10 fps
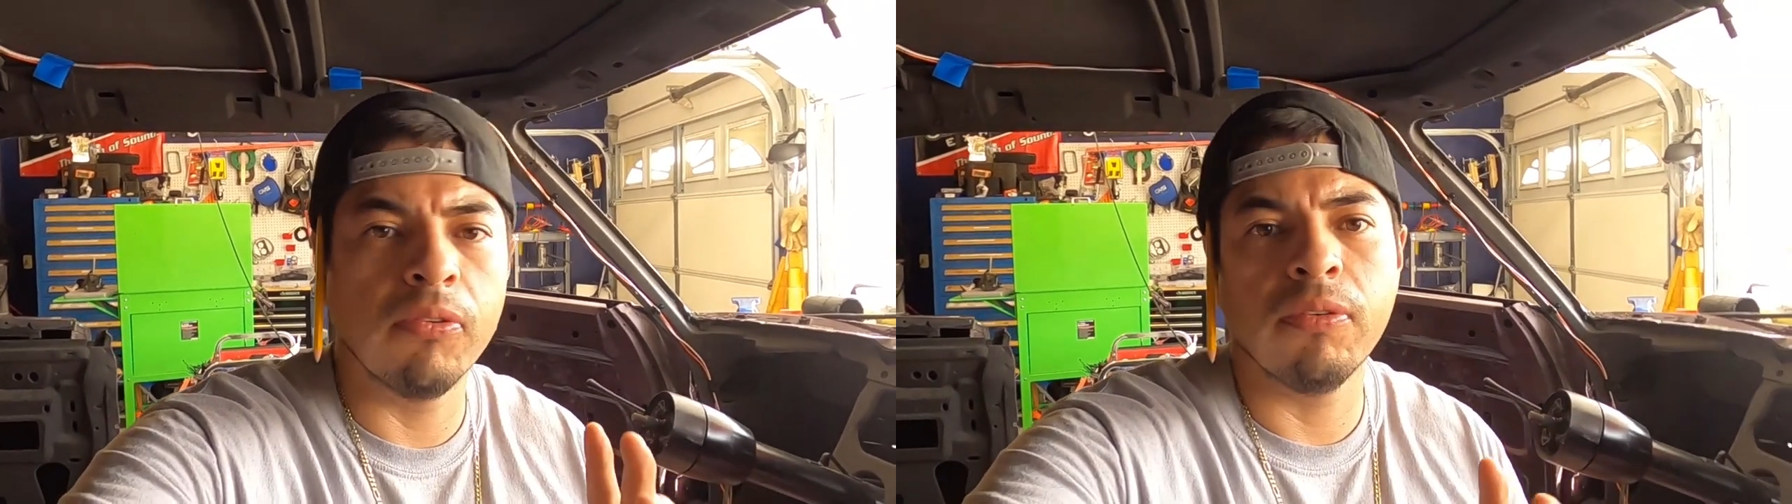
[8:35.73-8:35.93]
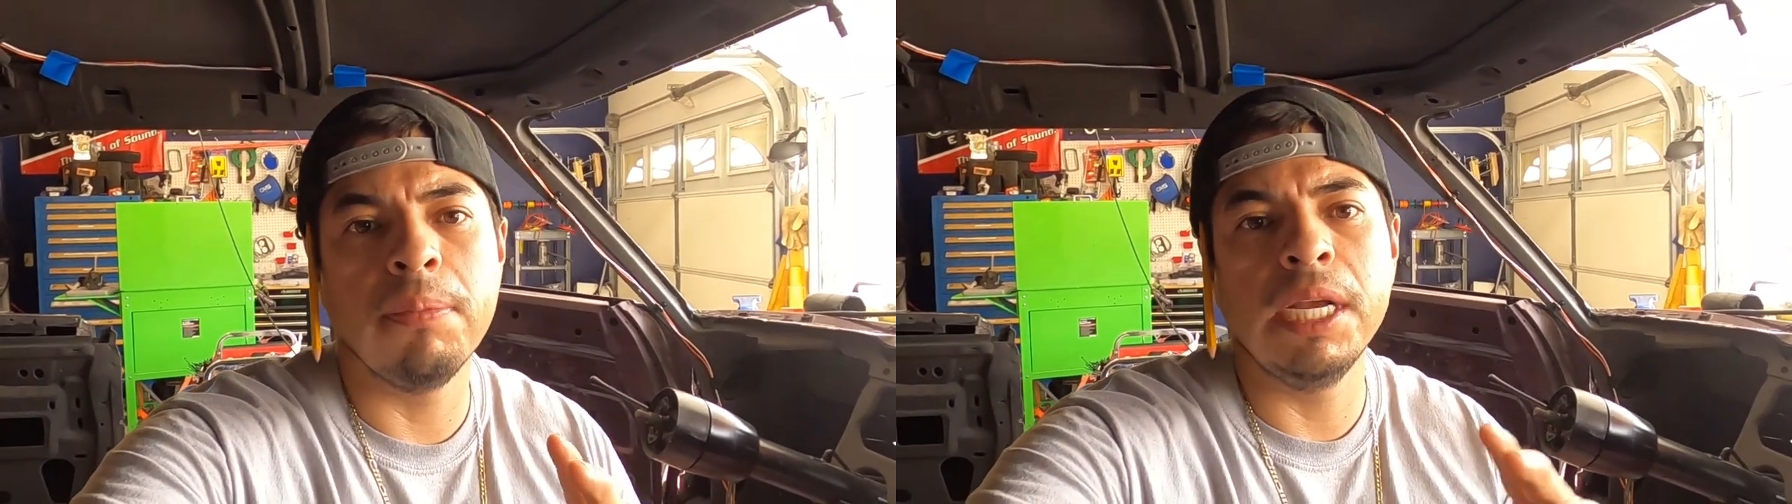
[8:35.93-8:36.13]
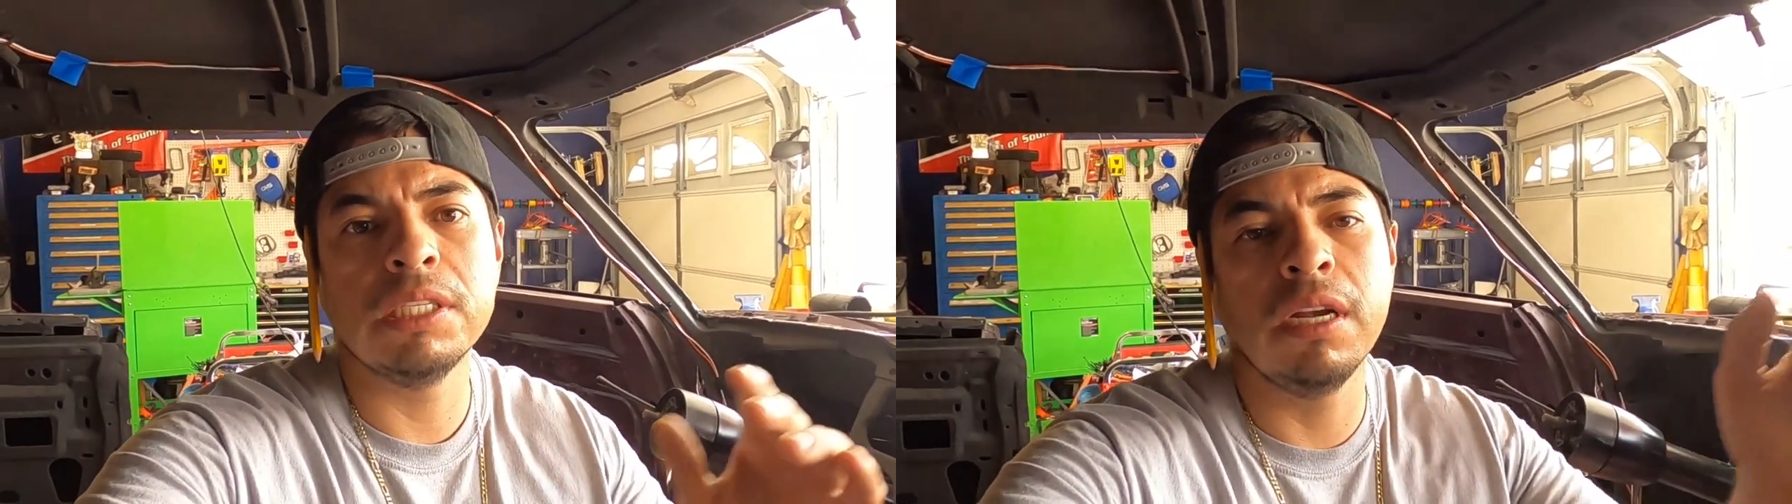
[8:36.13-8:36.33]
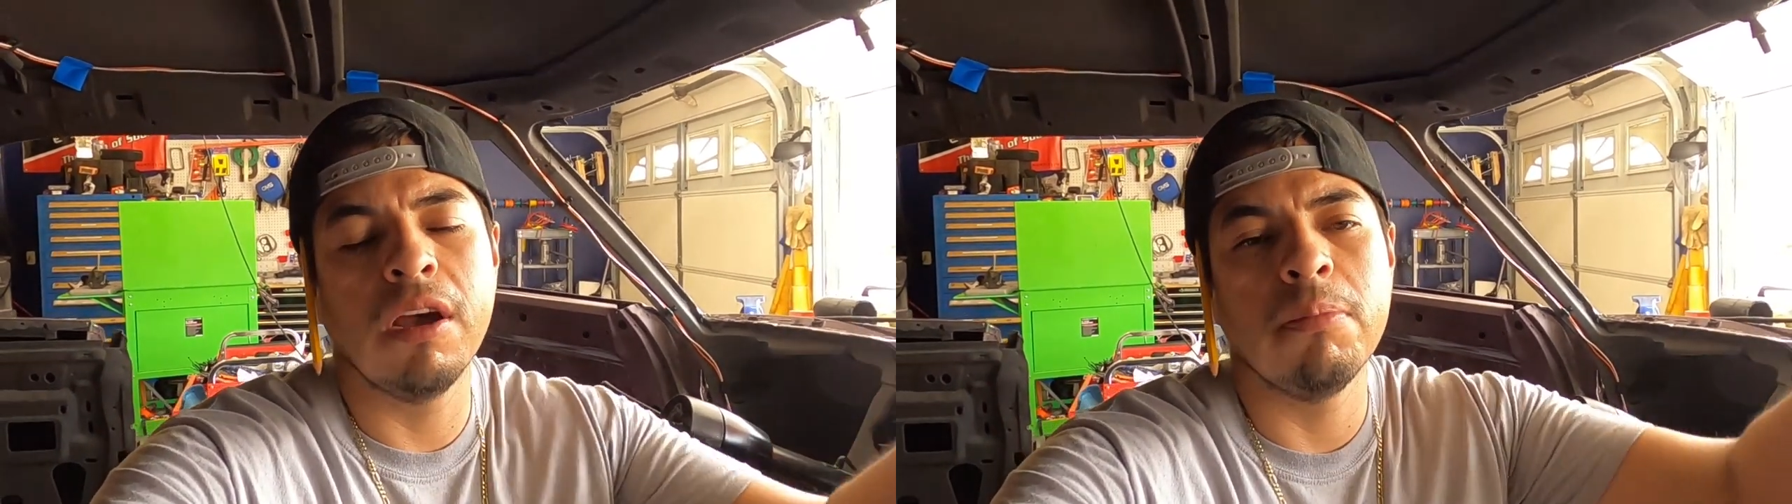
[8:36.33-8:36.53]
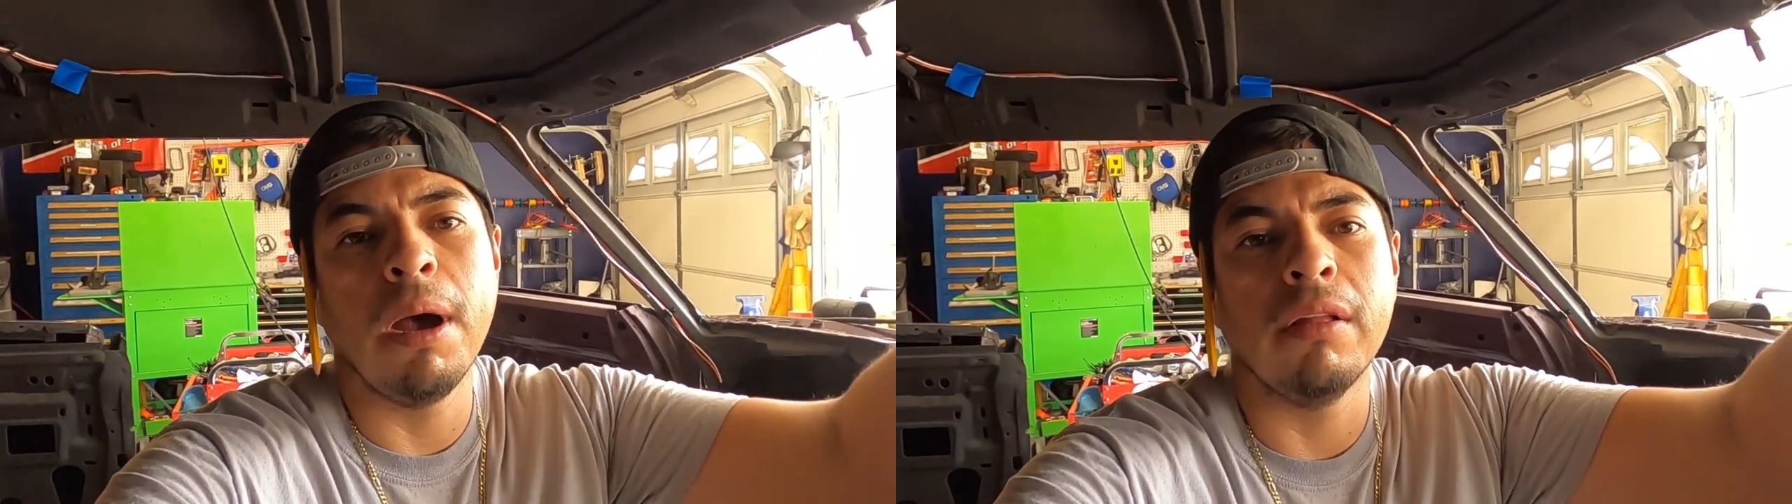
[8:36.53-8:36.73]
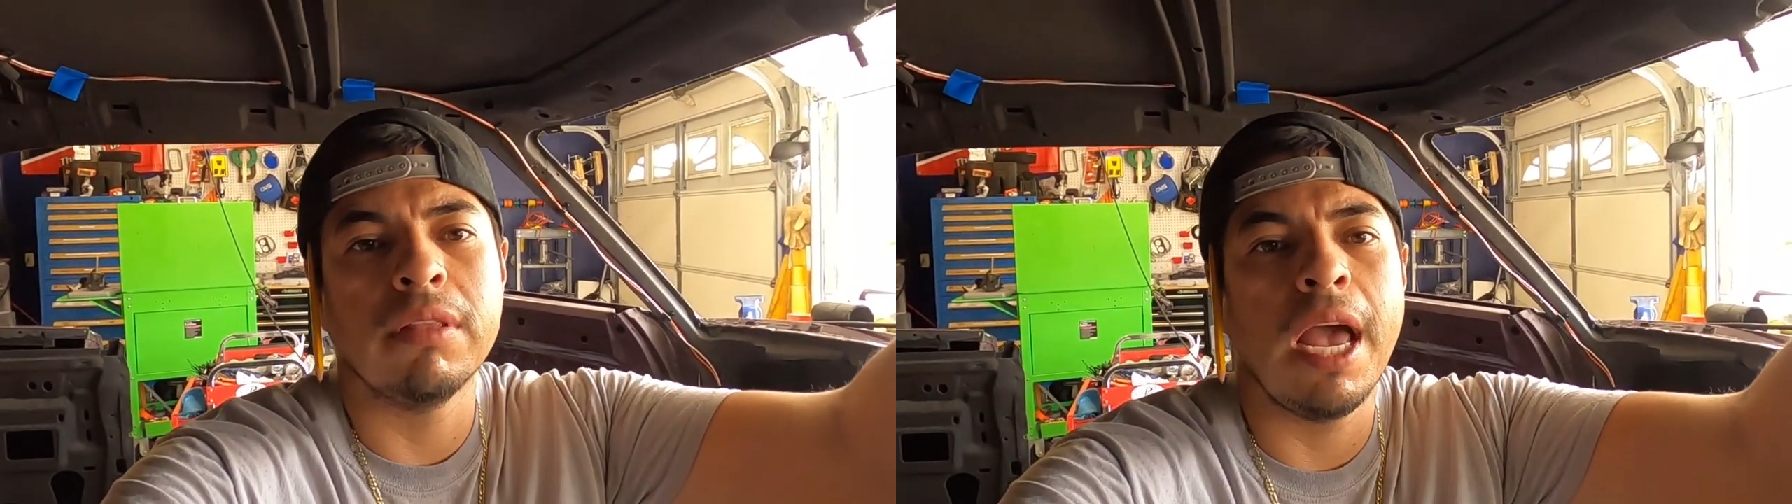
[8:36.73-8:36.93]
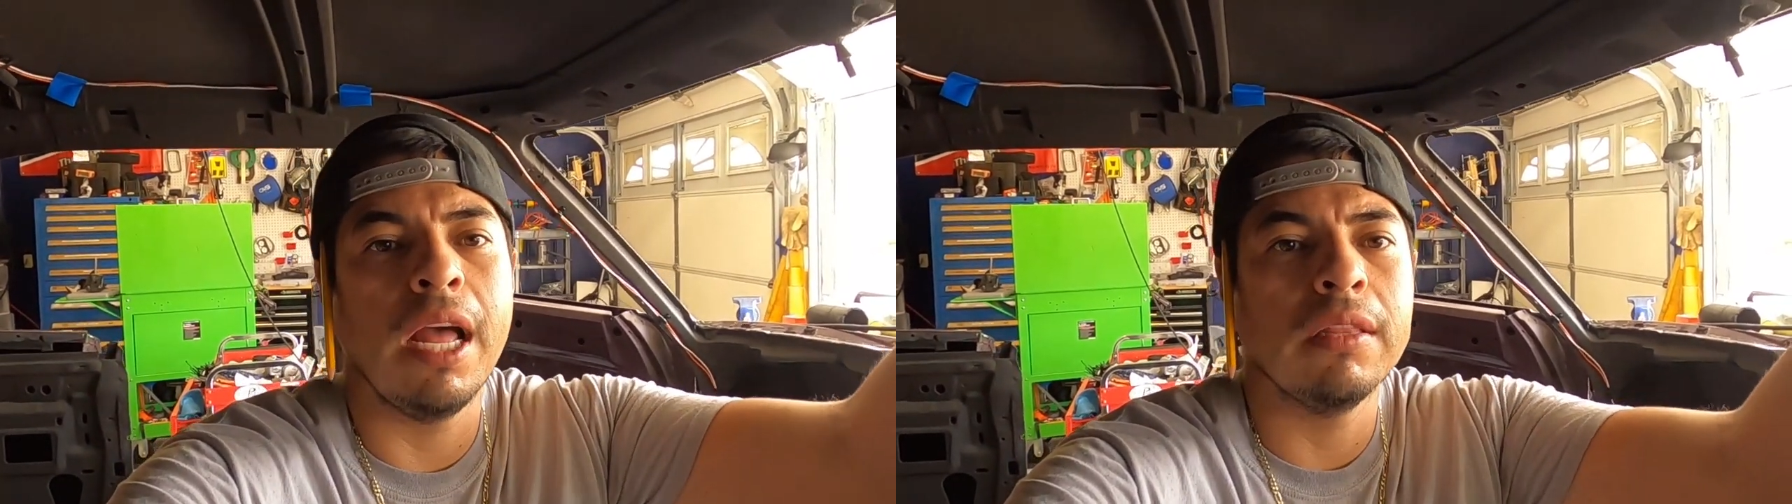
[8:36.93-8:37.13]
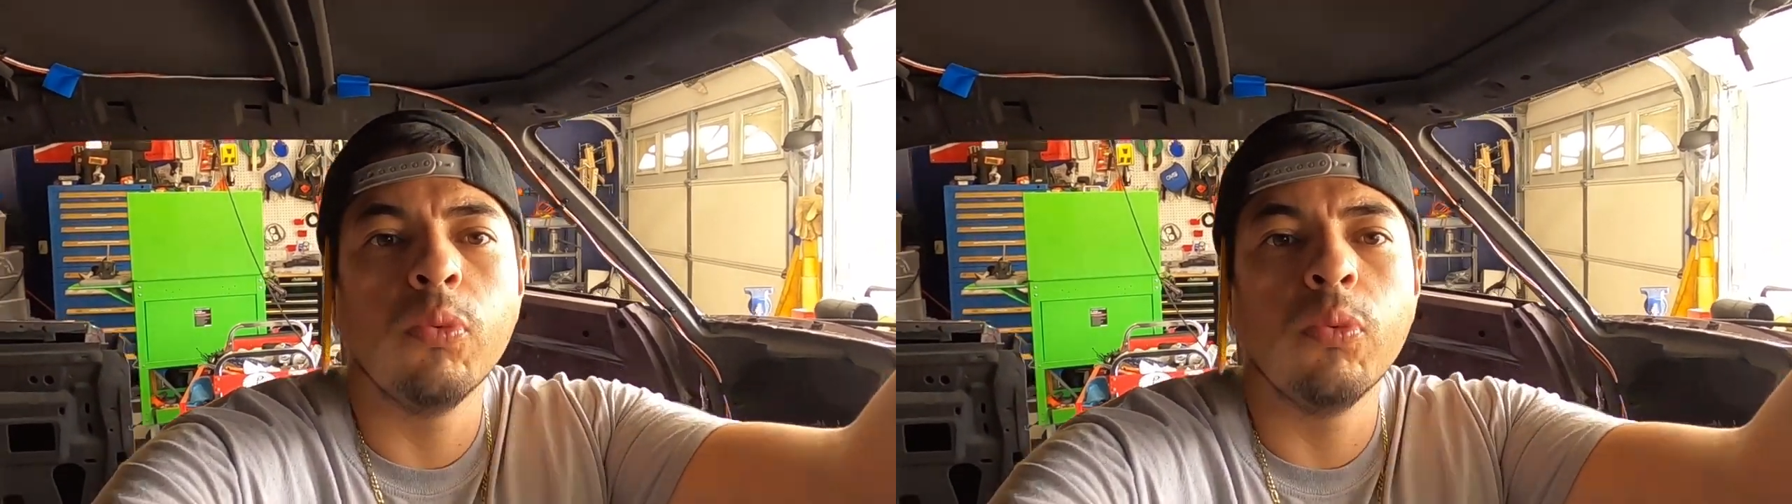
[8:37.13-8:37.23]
information out about that,